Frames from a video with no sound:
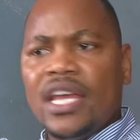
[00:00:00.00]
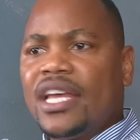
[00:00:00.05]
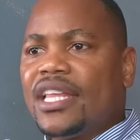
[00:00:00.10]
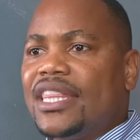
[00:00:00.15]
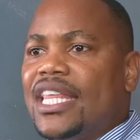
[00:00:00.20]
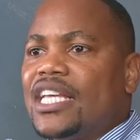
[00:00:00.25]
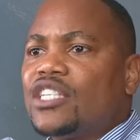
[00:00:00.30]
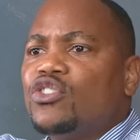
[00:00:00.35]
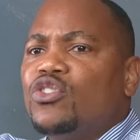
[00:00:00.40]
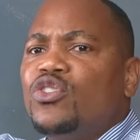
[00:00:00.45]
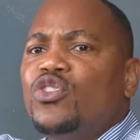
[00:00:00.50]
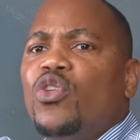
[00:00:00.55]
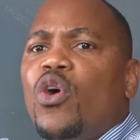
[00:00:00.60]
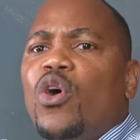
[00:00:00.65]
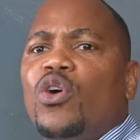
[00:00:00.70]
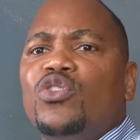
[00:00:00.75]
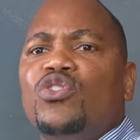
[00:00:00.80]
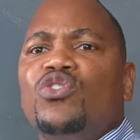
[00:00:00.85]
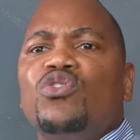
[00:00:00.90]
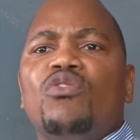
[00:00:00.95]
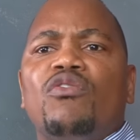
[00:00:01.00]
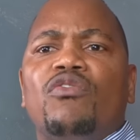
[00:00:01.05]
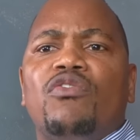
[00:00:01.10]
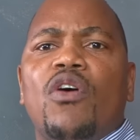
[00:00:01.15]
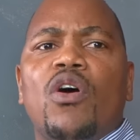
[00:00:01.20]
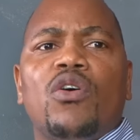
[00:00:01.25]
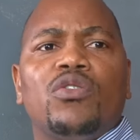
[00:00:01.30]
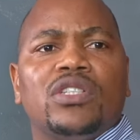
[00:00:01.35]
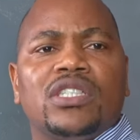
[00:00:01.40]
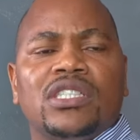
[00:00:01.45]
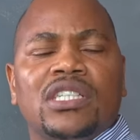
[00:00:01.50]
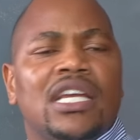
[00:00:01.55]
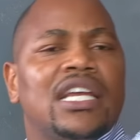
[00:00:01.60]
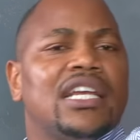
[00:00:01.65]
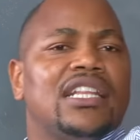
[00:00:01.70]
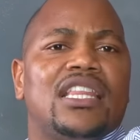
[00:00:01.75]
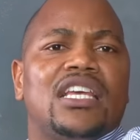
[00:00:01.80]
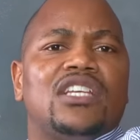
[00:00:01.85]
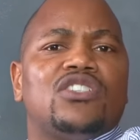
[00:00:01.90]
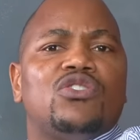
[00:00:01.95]
There's no new vote.
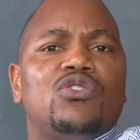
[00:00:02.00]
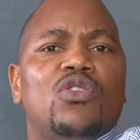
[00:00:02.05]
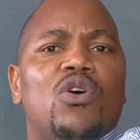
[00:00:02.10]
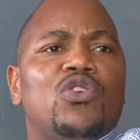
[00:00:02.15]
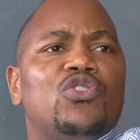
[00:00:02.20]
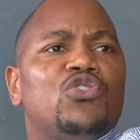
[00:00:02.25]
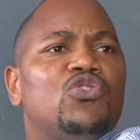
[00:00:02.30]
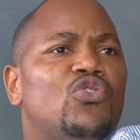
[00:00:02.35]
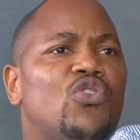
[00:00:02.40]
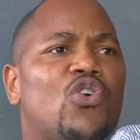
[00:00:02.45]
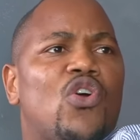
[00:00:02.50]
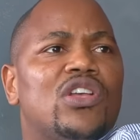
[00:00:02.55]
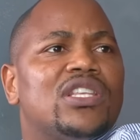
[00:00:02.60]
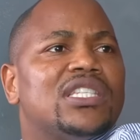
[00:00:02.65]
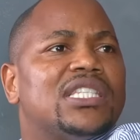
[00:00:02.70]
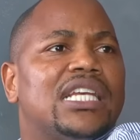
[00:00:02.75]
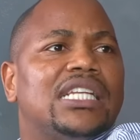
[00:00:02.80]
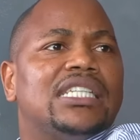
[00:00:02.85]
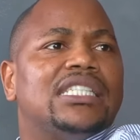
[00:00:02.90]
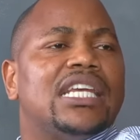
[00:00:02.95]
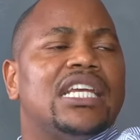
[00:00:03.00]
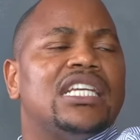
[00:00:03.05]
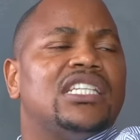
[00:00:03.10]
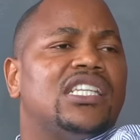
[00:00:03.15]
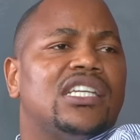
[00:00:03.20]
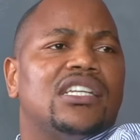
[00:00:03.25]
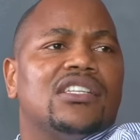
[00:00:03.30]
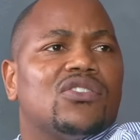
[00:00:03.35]
There's no new consultation.